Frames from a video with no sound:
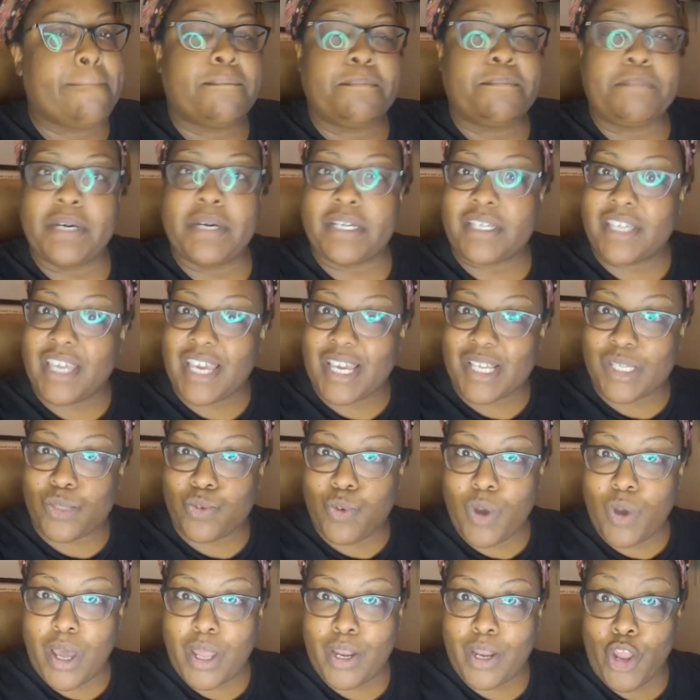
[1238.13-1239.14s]
But guess
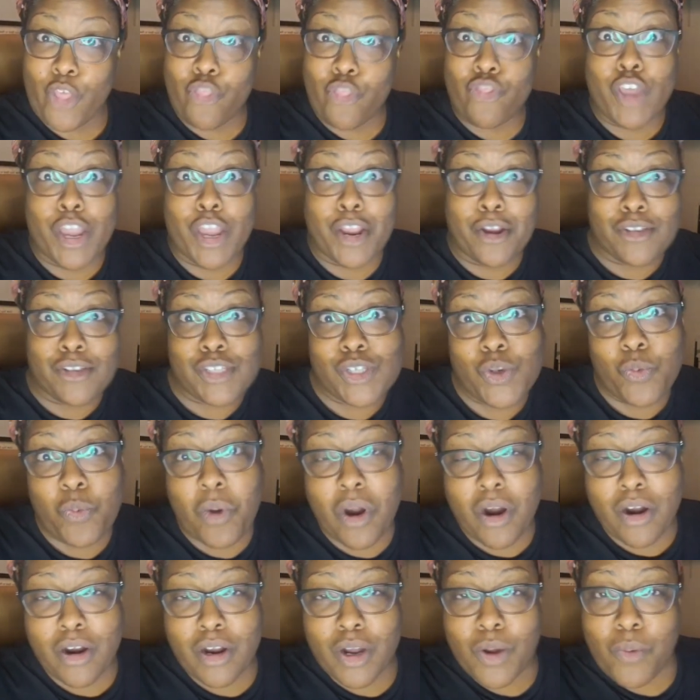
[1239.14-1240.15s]
what? There's a
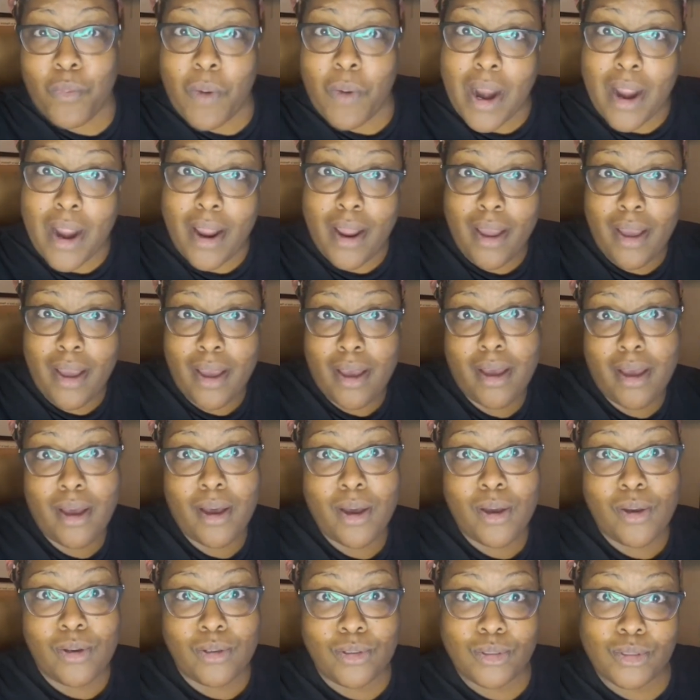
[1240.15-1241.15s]

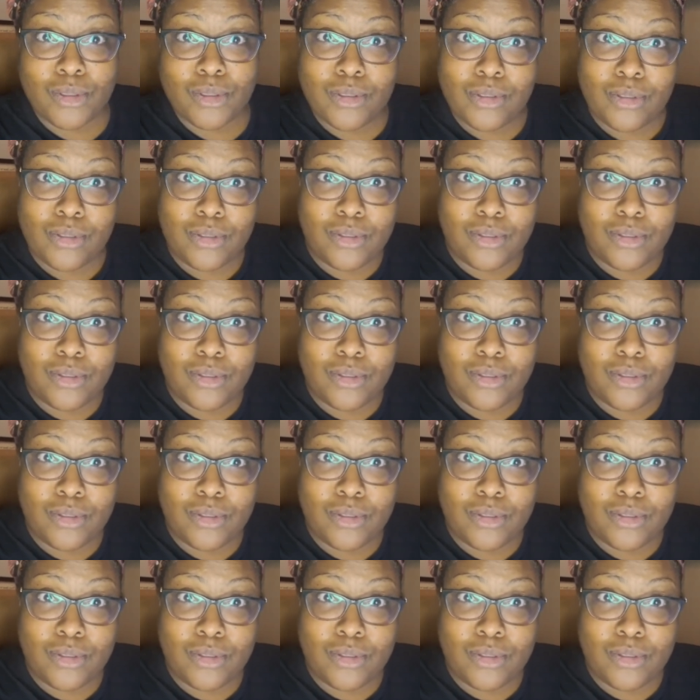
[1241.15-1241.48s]
workaround.